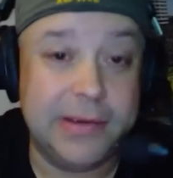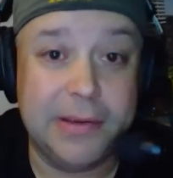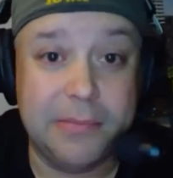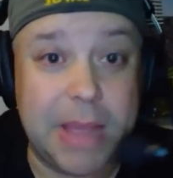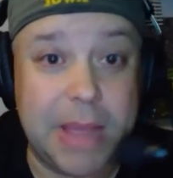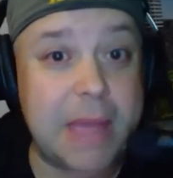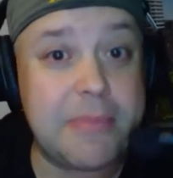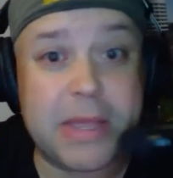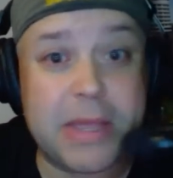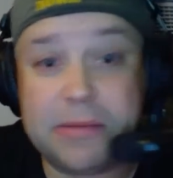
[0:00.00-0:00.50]

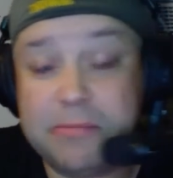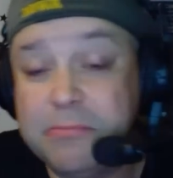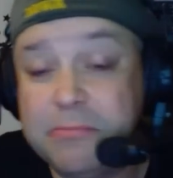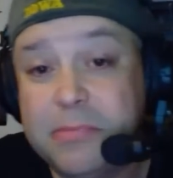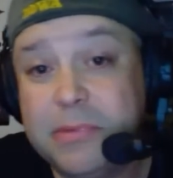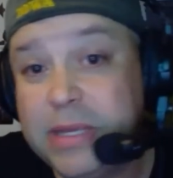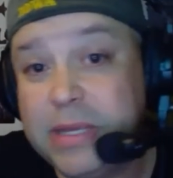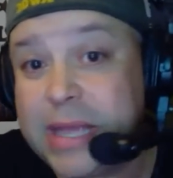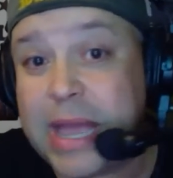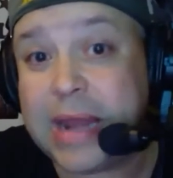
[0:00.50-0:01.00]
Maybe
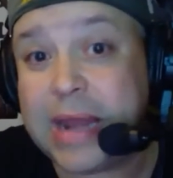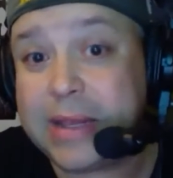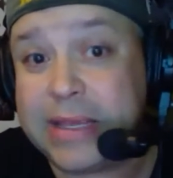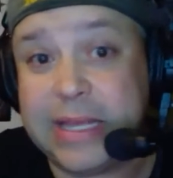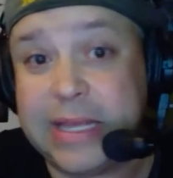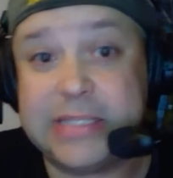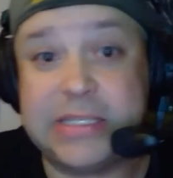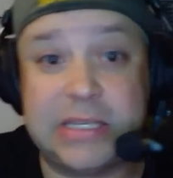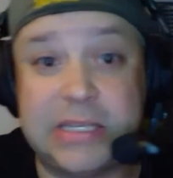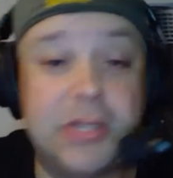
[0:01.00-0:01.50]
you got a
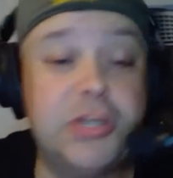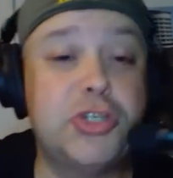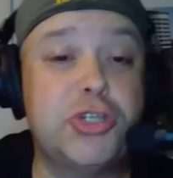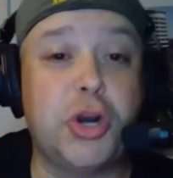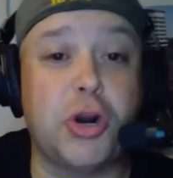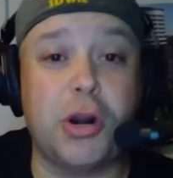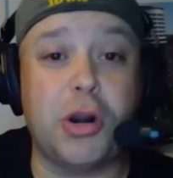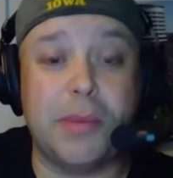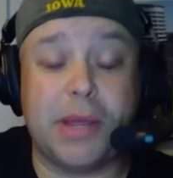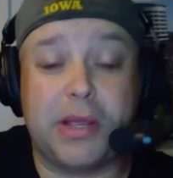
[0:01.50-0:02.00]
kid's
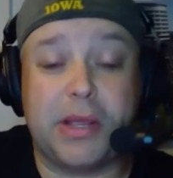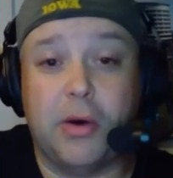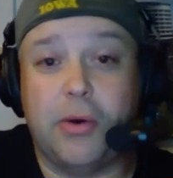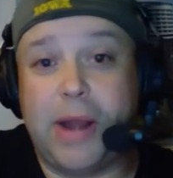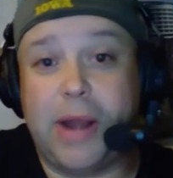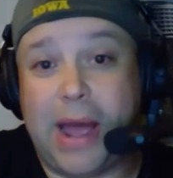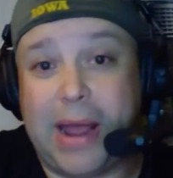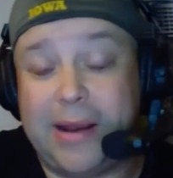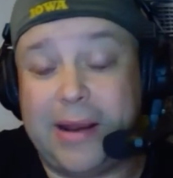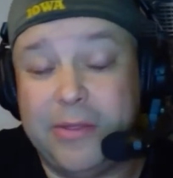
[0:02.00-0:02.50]
tournament going
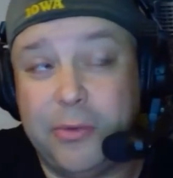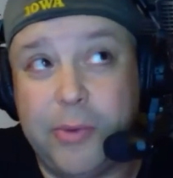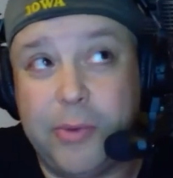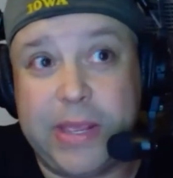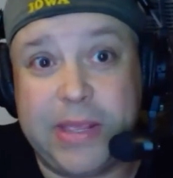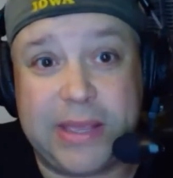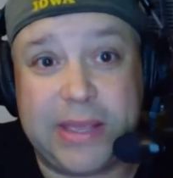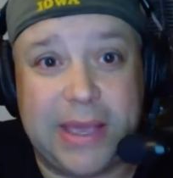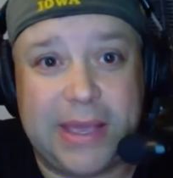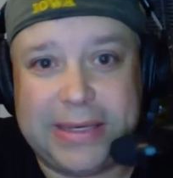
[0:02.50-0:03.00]
on the
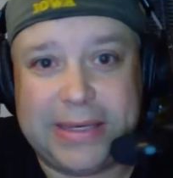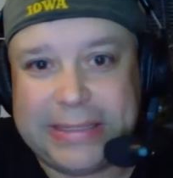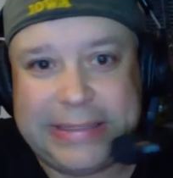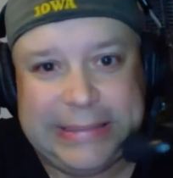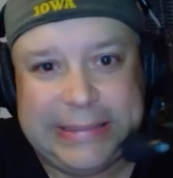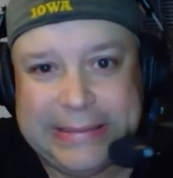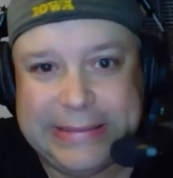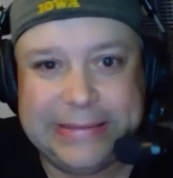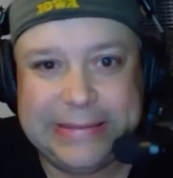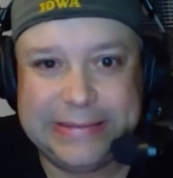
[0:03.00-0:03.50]
weekend, and
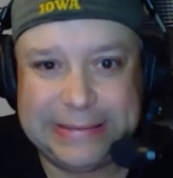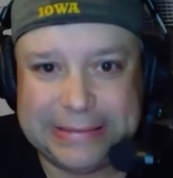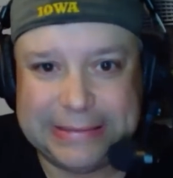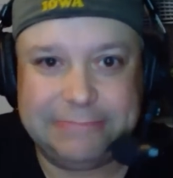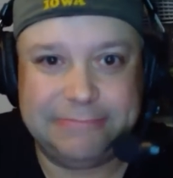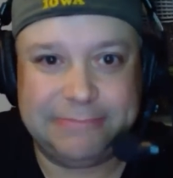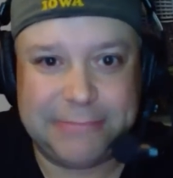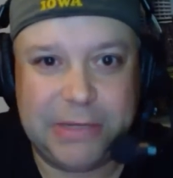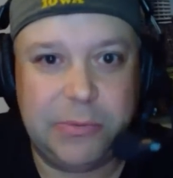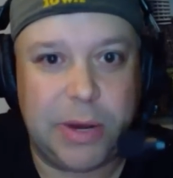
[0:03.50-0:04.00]
well,
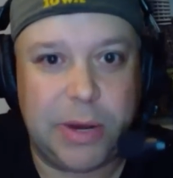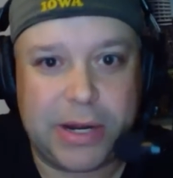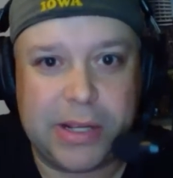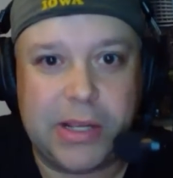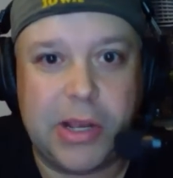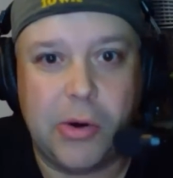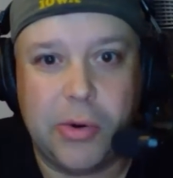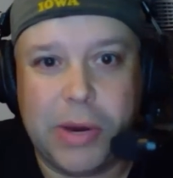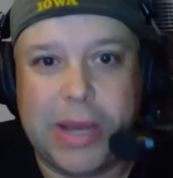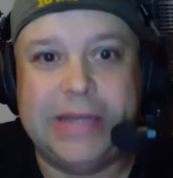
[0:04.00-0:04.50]
you want to
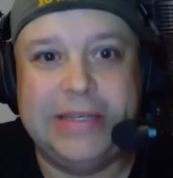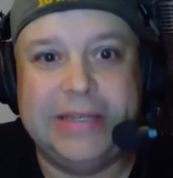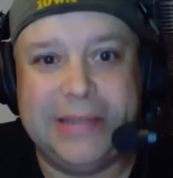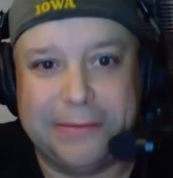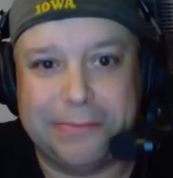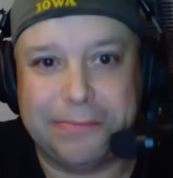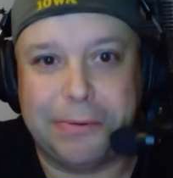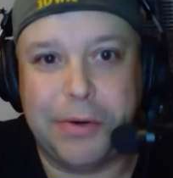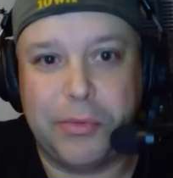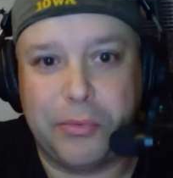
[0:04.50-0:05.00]
go a
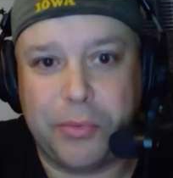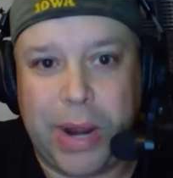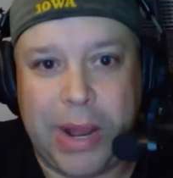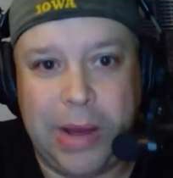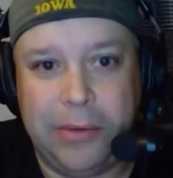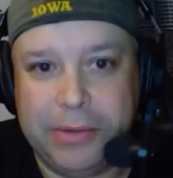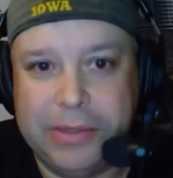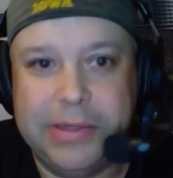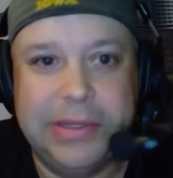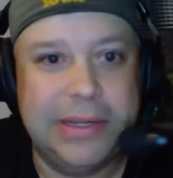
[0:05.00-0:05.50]
different
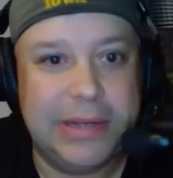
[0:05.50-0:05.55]
route.